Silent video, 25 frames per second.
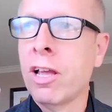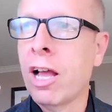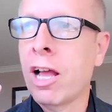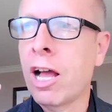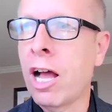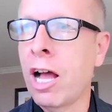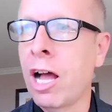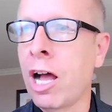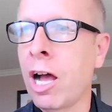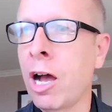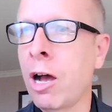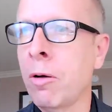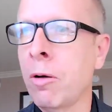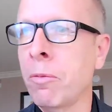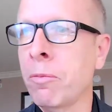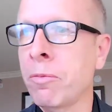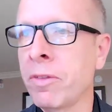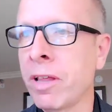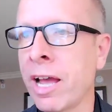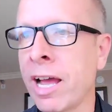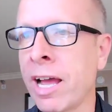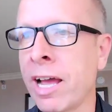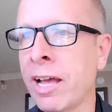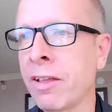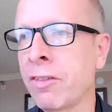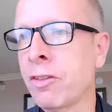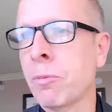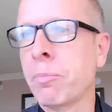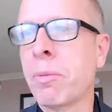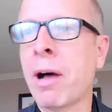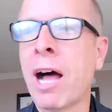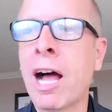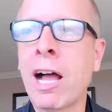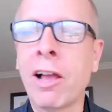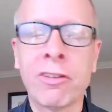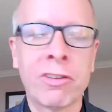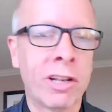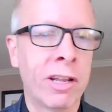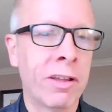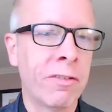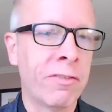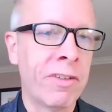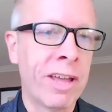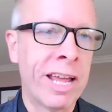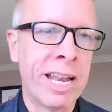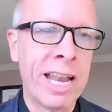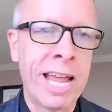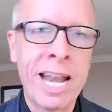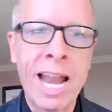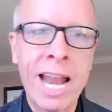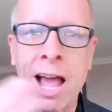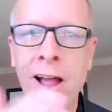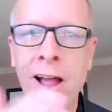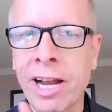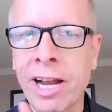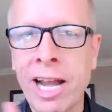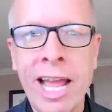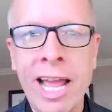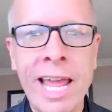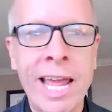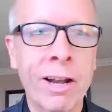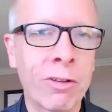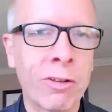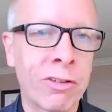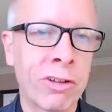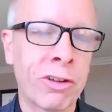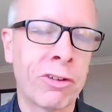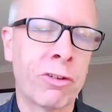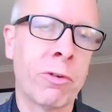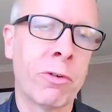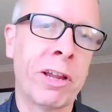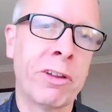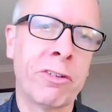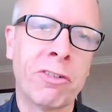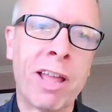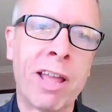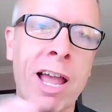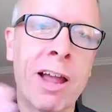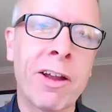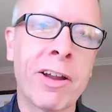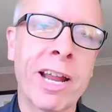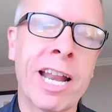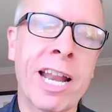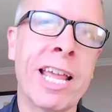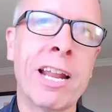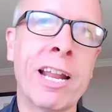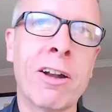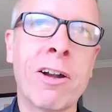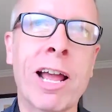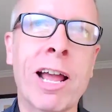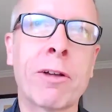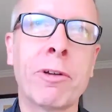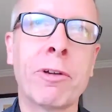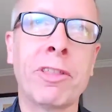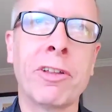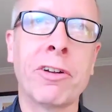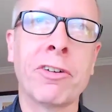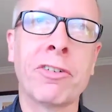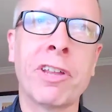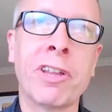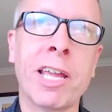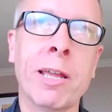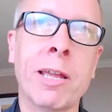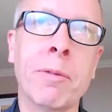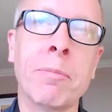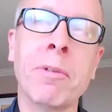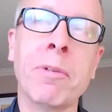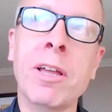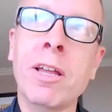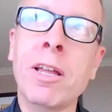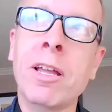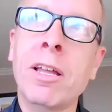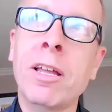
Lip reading: the positive and going to handle situations, how you're going to interact with your team?